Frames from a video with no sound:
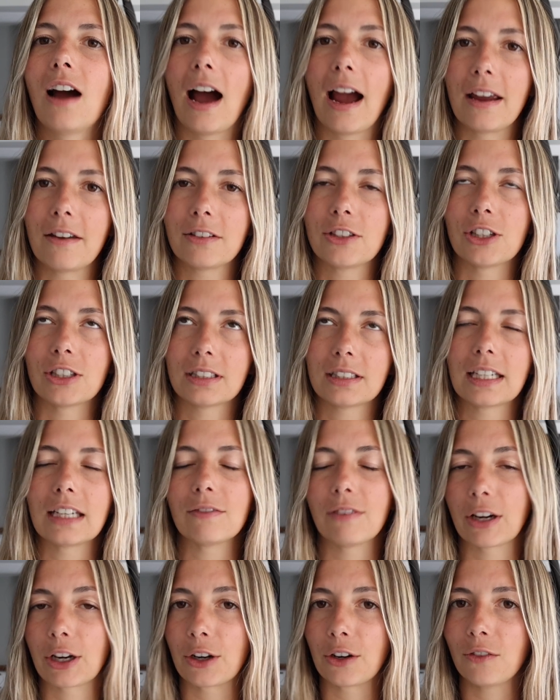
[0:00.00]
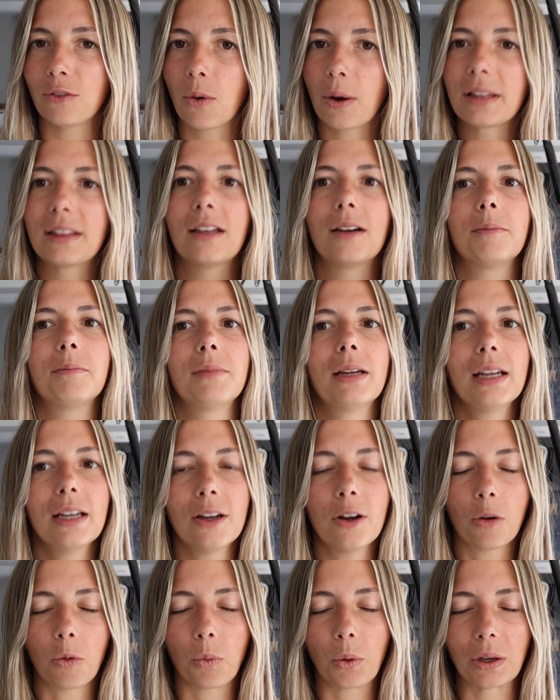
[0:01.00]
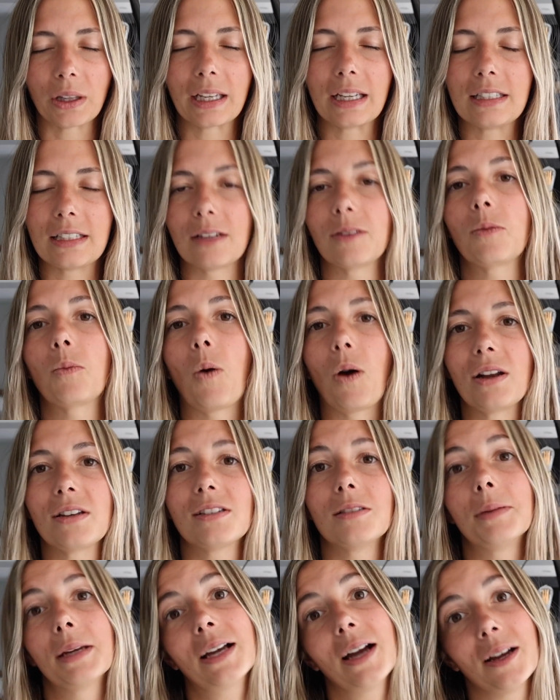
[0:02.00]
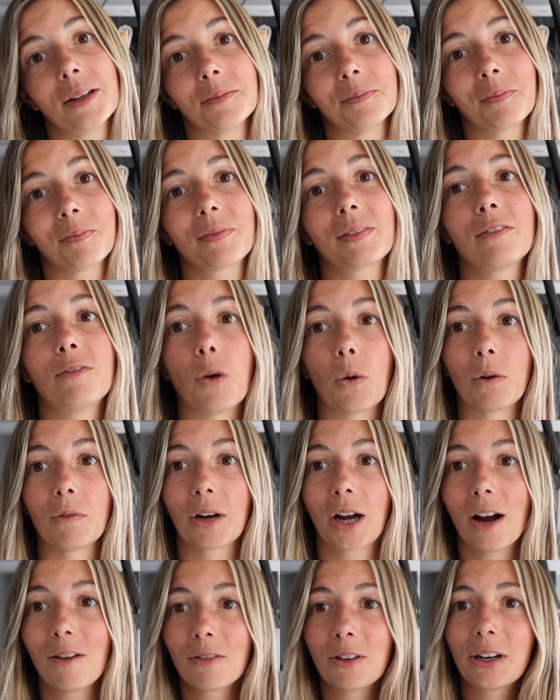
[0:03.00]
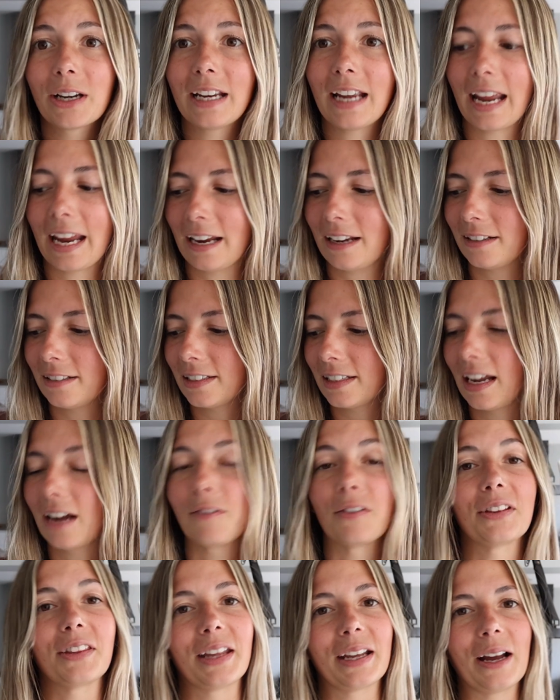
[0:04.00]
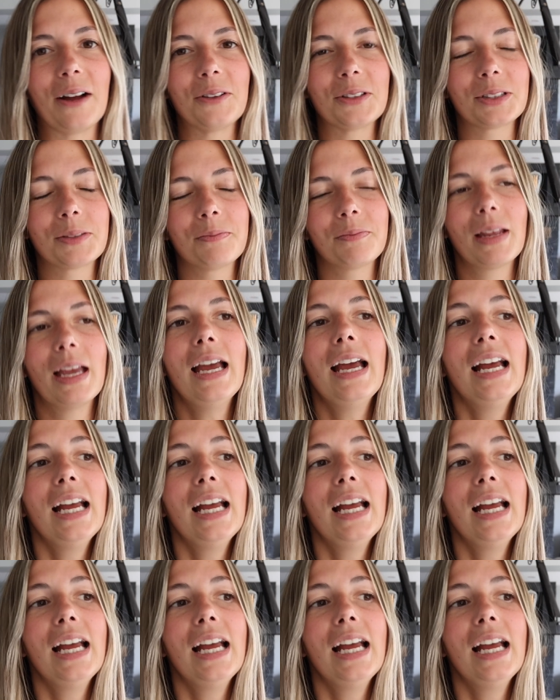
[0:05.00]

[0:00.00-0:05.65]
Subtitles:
I've just, if I could avoid them, really didn't want to be cut for recovery and everything else.